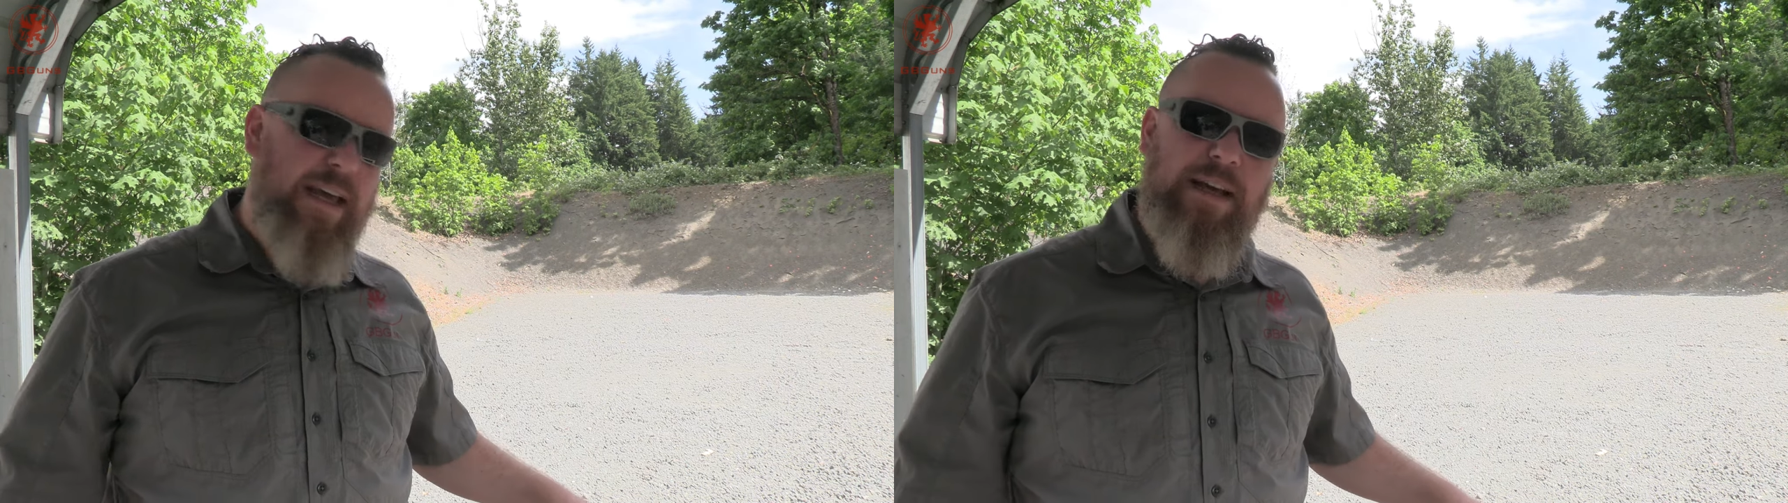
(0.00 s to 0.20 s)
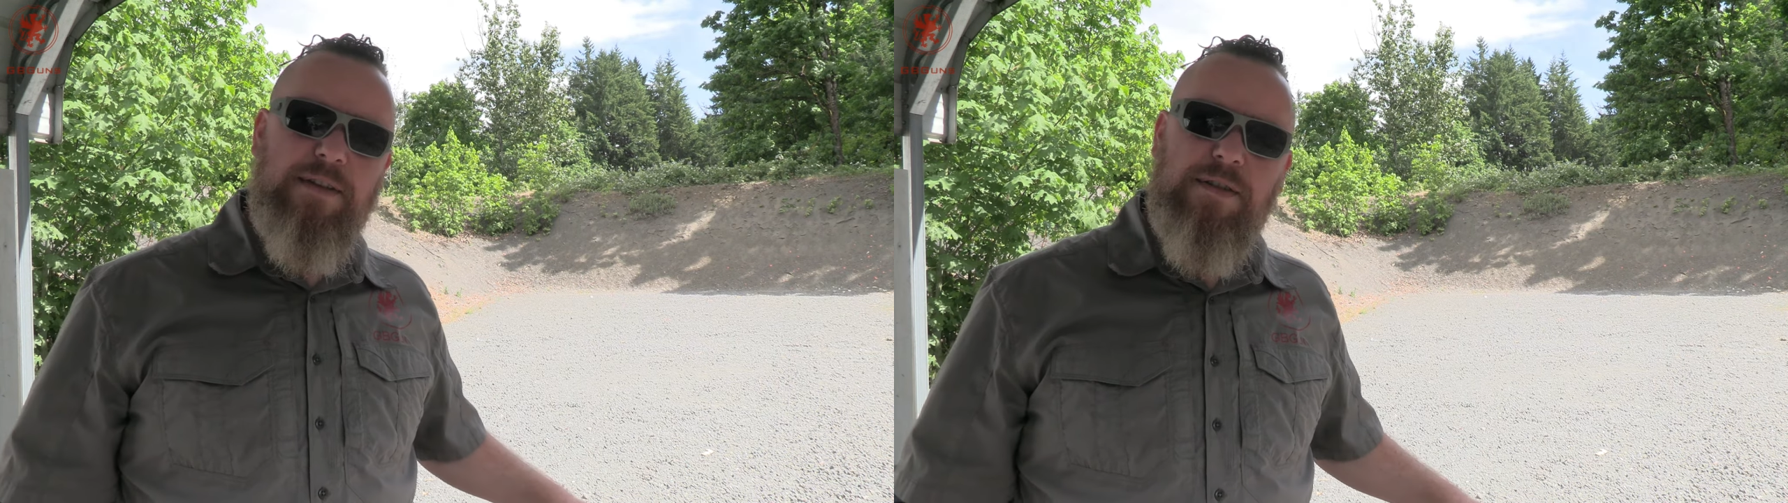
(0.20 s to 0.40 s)

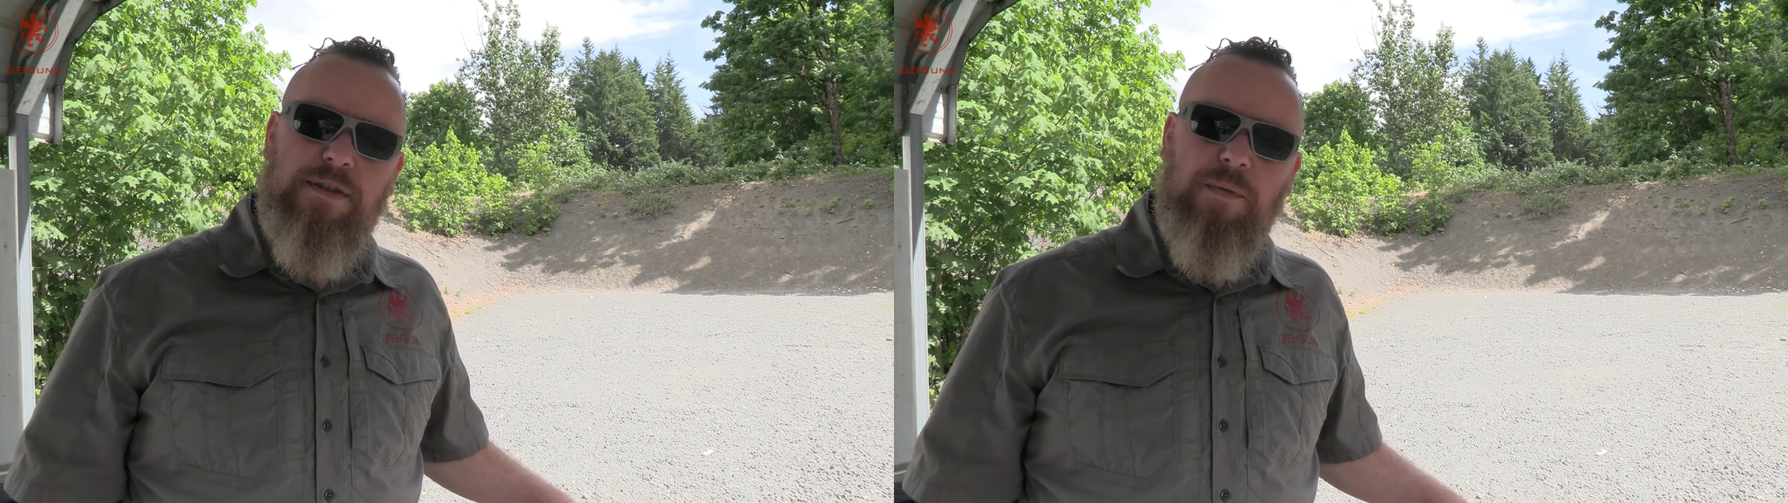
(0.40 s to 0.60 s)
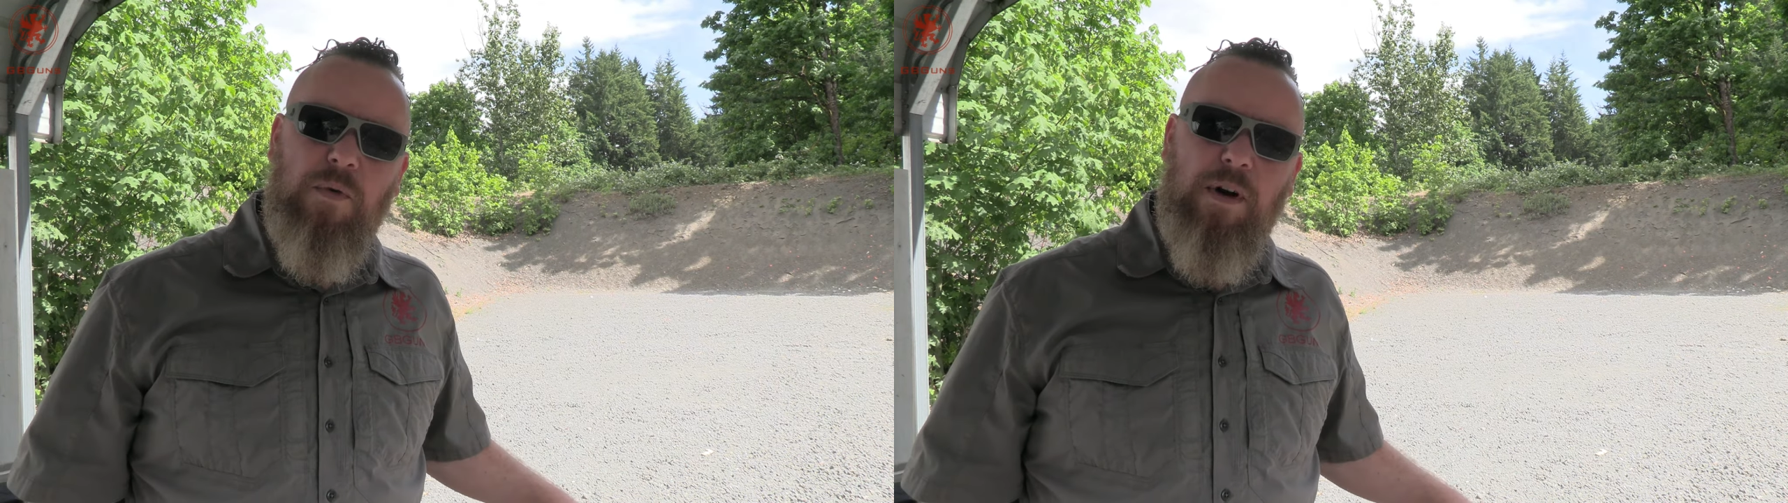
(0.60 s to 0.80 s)
is
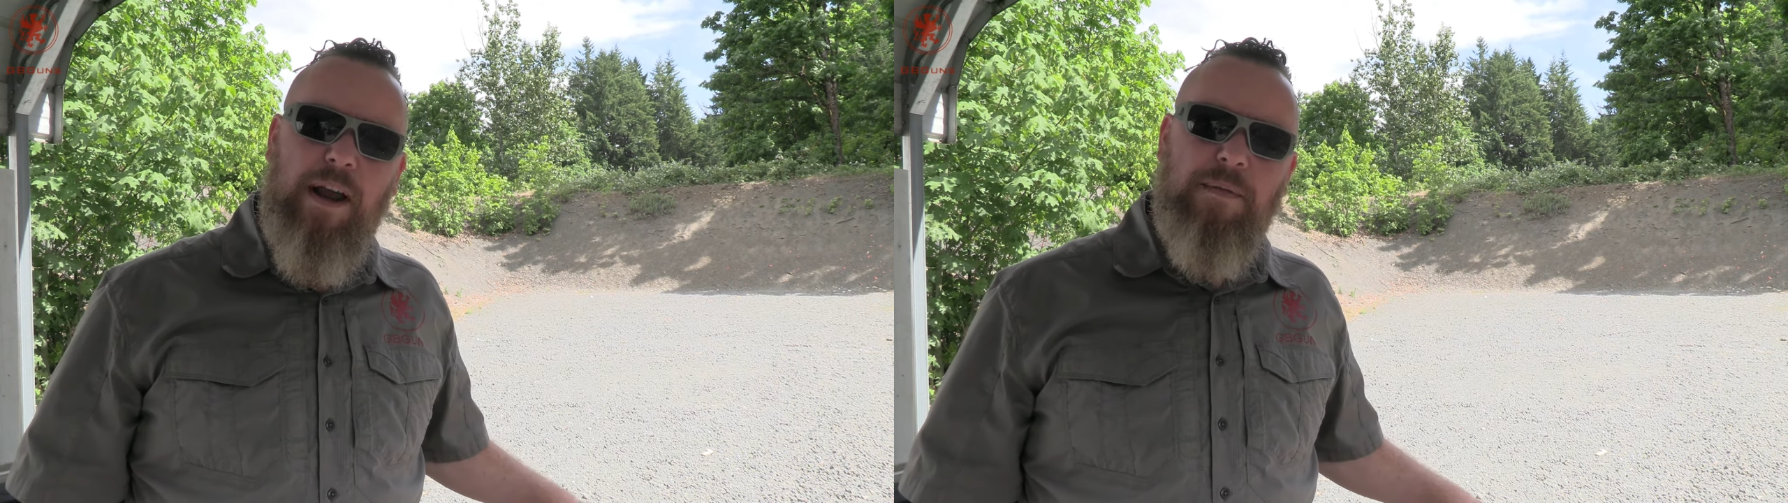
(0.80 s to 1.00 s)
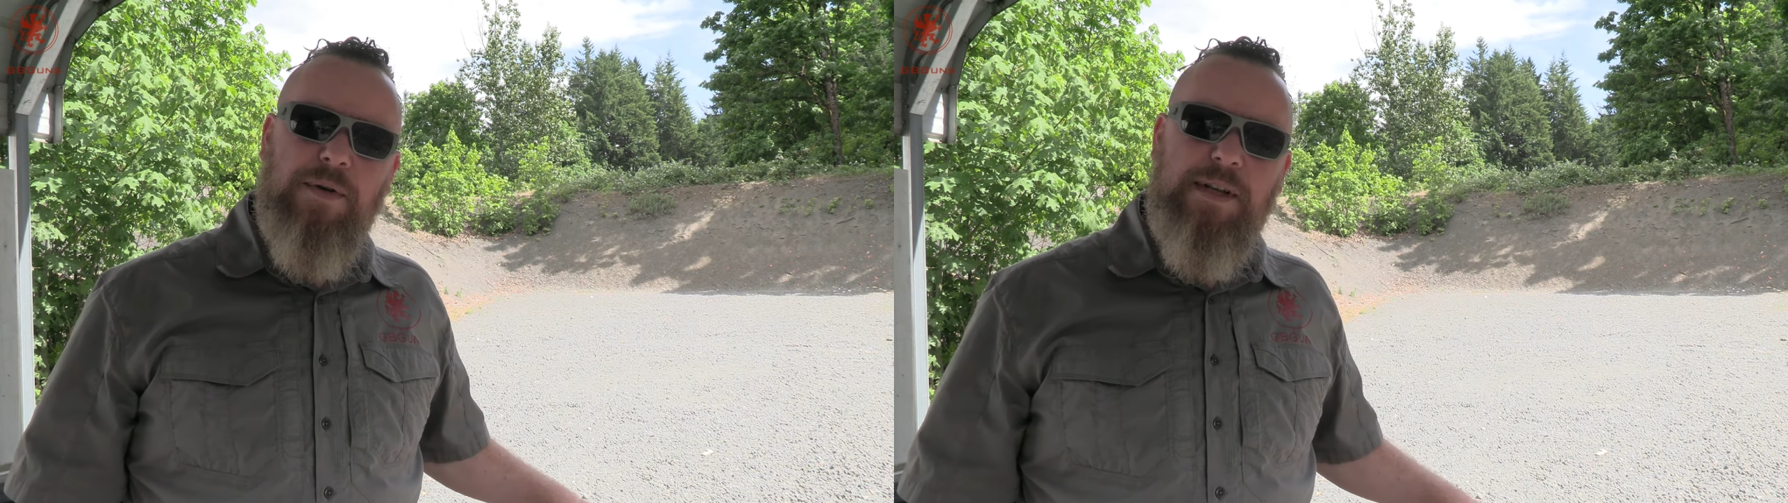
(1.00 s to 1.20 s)
some more
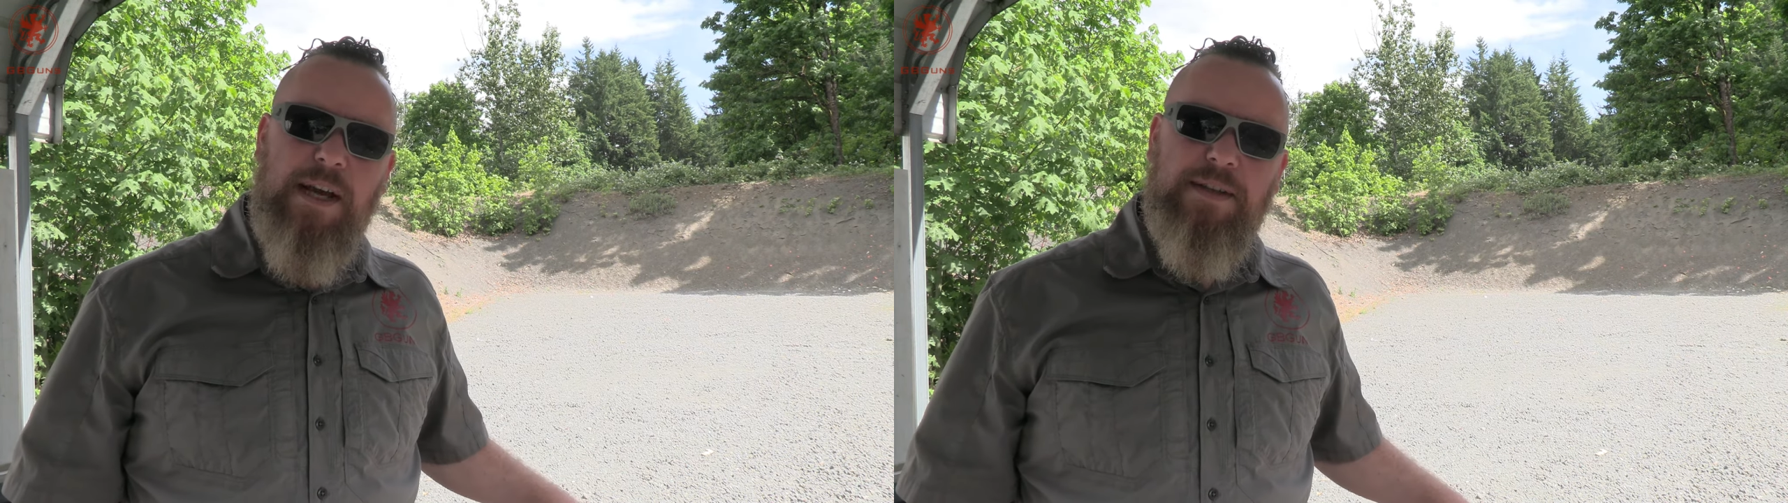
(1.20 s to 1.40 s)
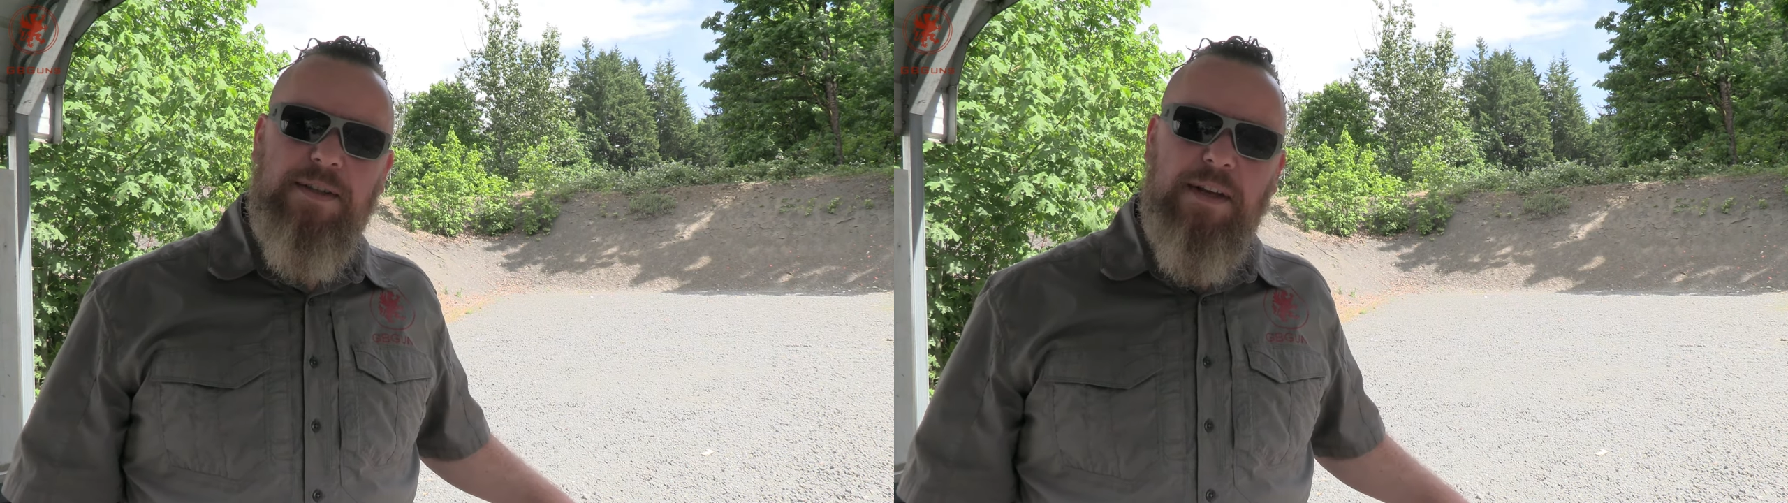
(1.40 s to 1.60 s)
ammo
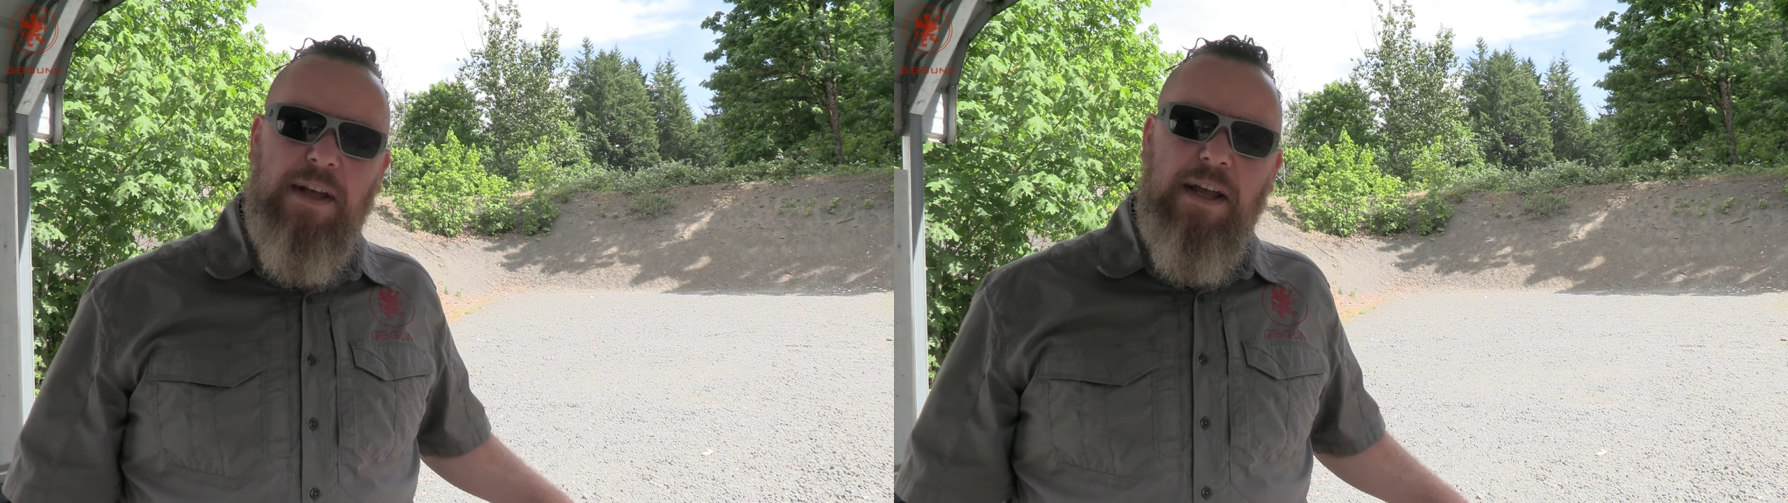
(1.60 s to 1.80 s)
tests